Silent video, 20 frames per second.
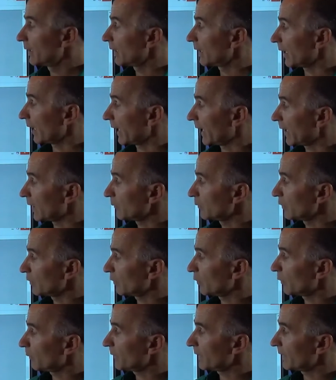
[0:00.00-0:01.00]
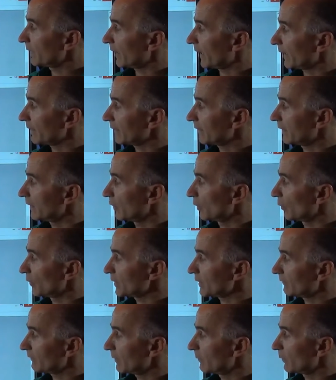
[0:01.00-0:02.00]
and we are hoping that the
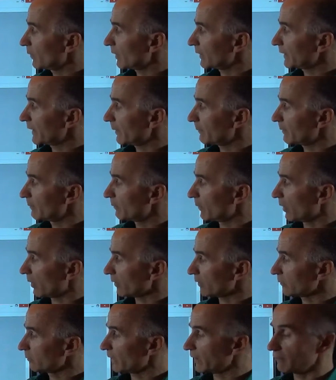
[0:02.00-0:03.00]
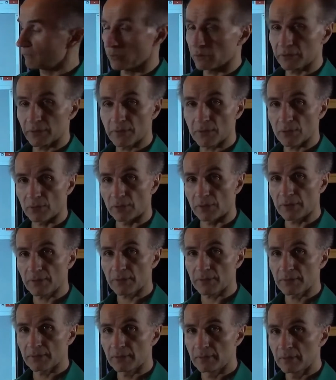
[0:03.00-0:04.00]
noise of M1 can be modeled by a voltage
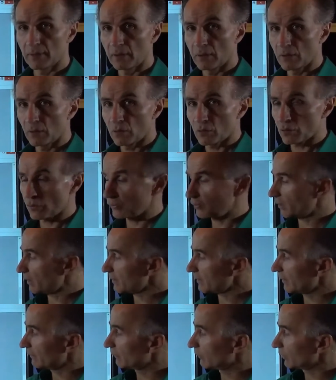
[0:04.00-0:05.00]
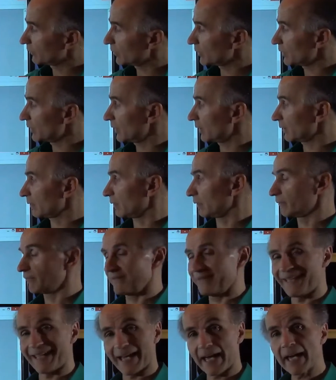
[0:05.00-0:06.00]
source. So there is some voltage here called
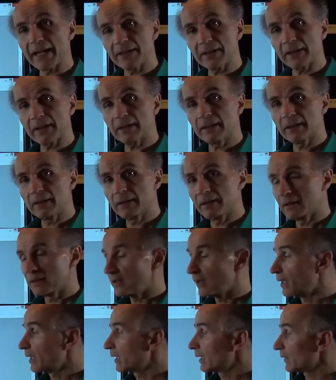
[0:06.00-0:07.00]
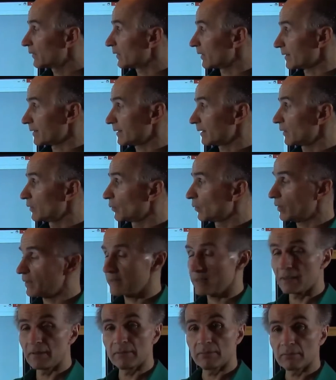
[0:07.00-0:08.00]
Vn. There is still
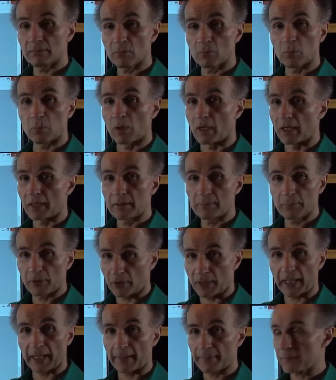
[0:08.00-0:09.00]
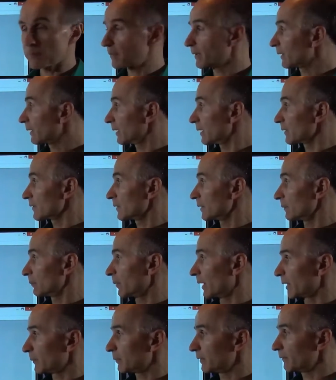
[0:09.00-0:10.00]
noise in 1, perhaps, because there
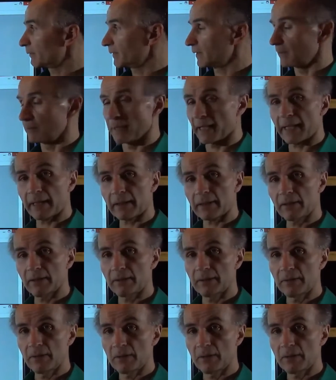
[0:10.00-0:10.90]
might be feedback.